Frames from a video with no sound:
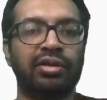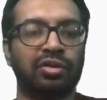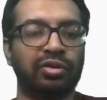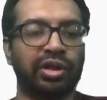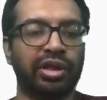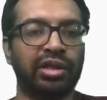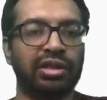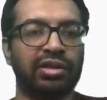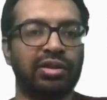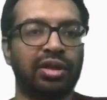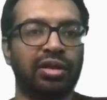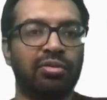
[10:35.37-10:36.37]
So it is
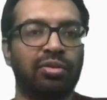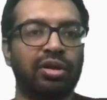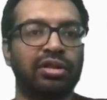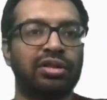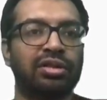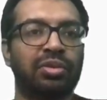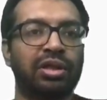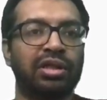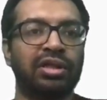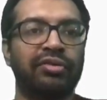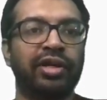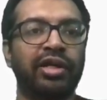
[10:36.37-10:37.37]
what is
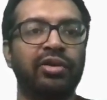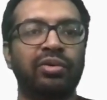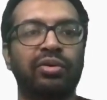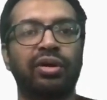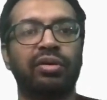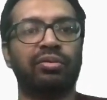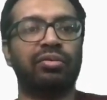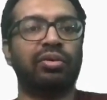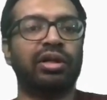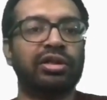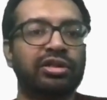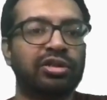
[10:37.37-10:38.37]
the value?
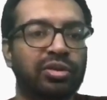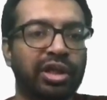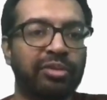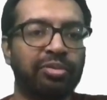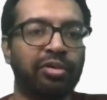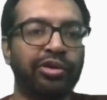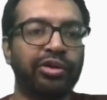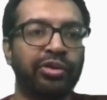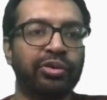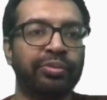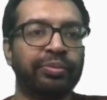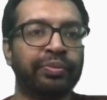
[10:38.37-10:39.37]
What should it point to?